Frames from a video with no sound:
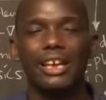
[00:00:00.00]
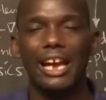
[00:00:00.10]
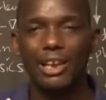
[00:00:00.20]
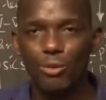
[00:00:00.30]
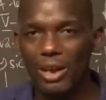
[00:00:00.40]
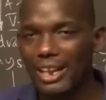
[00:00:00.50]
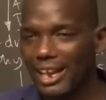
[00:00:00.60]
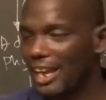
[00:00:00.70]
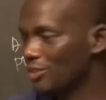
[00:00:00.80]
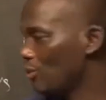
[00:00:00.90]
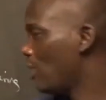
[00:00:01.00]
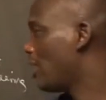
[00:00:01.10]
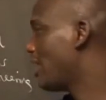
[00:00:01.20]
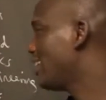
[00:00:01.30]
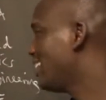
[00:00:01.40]
I don't
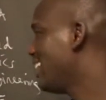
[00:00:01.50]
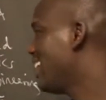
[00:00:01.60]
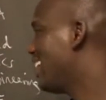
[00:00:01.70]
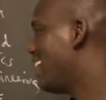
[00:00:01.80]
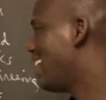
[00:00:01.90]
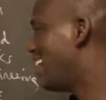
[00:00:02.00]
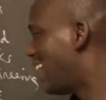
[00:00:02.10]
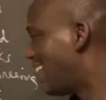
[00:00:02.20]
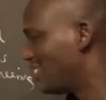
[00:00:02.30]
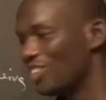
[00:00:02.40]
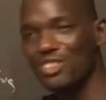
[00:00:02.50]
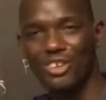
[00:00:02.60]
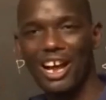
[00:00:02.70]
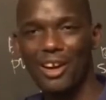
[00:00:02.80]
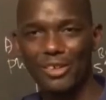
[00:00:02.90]
know
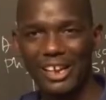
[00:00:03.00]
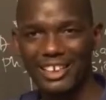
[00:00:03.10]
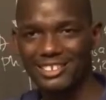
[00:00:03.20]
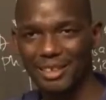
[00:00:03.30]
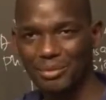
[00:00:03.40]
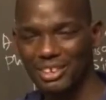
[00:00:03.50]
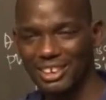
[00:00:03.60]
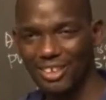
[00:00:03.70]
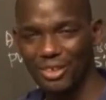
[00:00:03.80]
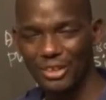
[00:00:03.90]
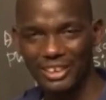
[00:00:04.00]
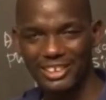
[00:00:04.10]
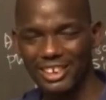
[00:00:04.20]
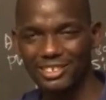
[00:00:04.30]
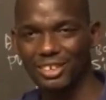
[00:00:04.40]
how you accept it or
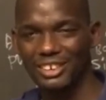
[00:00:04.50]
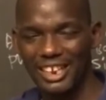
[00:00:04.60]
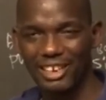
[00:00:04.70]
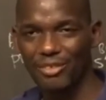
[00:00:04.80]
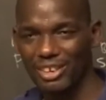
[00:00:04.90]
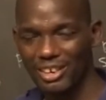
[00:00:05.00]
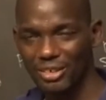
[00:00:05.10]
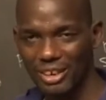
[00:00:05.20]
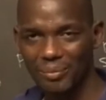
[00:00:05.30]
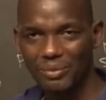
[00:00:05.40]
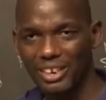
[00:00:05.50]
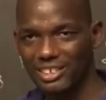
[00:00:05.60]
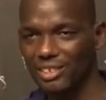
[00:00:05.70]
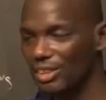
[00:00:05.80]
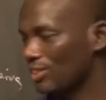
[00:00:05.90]
you receive this